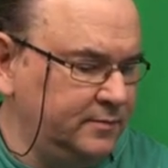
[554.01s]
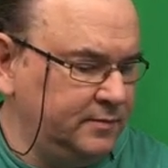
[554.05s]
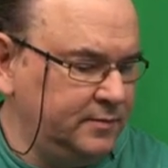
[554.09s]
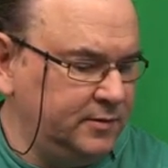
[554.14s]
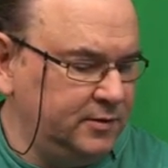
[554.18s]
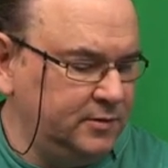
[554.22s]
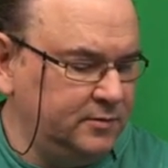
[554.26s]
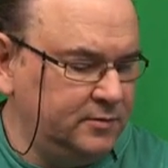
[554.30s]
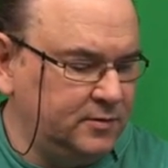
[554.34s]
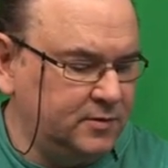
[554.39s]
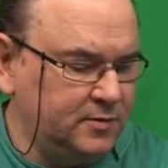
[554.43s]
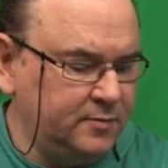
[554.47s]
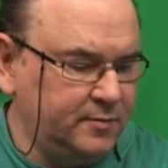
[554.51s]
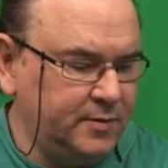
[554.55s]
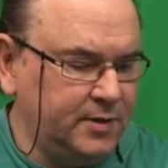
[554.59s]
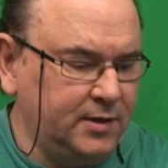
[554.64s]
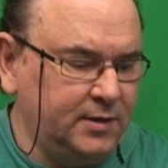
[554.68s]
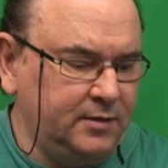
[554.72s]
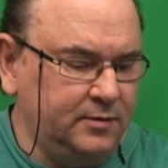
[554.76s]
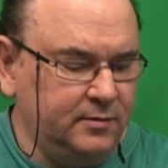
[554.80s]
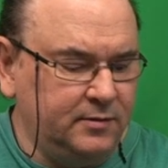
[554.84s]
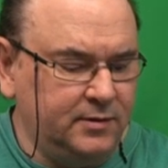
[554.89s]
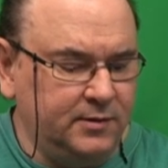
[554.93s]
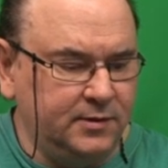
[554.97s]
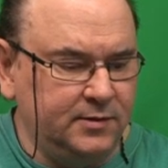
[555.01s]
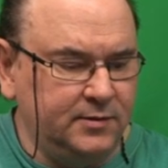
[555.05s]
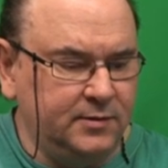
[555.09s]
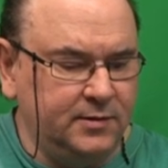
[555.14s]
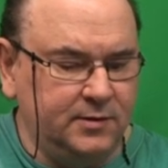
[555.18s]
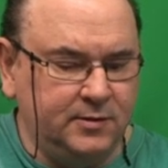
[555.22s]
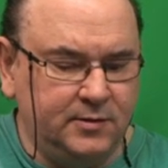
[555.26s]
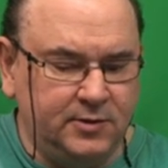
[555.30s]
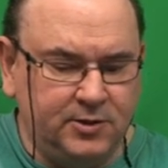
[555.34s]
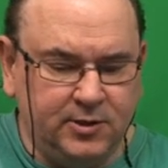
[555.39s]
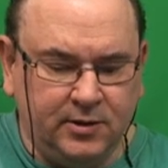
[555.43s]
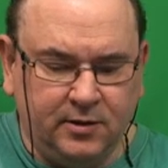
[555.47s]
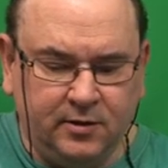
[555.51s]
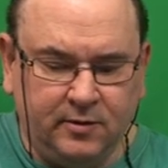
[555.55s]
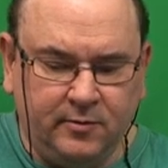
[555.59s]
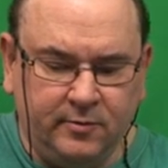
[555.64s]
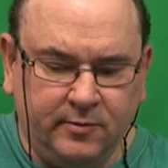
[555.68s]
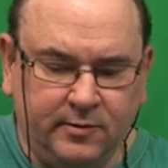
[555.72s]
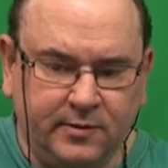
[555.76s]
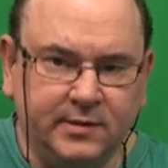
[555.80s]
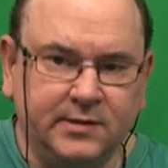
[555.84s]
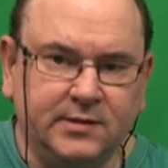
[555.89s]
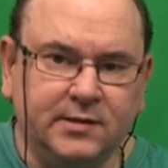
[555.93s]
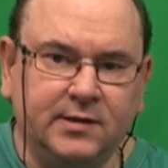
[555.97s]
user manual and then check
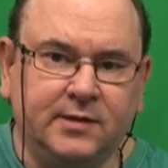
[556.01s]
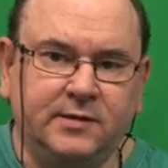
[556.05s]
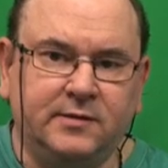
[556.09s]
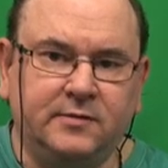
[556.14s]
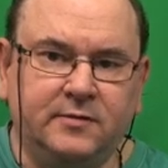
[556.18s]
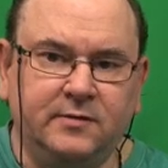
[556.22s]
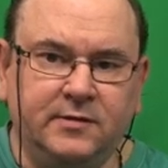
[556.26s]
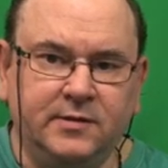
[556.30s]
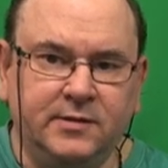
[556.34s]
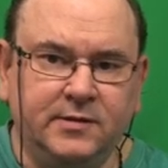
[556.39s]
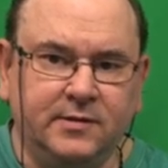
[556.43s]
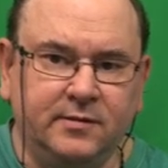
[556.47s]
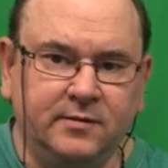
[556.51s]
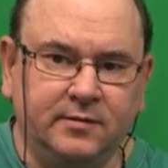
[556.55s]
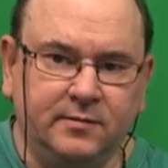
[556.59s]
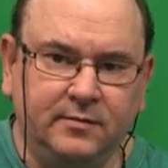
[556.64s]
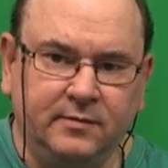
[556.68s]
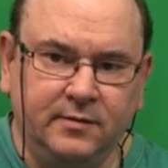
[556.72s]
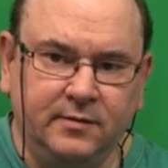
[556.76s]
what accessories the,